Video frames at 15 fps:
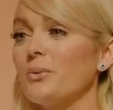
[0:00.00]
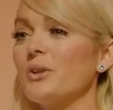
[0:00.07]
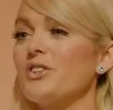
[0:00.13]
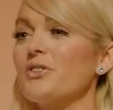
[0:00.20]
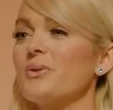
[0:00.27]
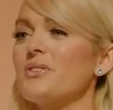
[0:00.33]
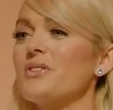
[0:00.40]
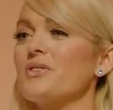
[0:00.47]

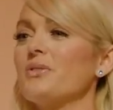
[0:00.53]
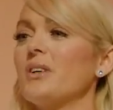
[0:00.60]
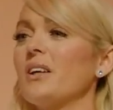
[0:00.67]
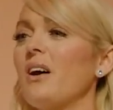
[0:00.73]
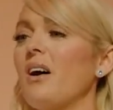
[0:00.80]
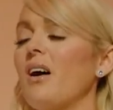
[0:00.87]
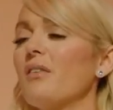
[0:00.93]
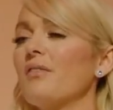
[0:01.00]
which was
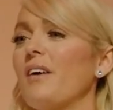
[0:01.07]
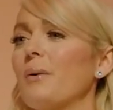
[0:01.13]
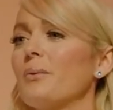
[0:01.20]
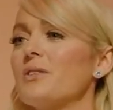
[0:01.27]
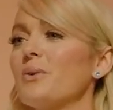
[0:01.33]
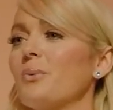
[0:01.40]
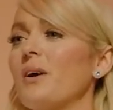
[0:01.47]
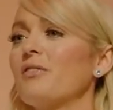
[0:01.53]
3.5
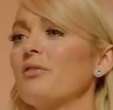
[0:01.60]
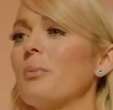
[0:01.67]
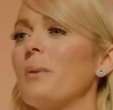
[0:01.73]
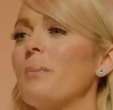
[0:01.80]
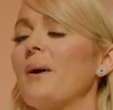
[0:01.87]
hours away from my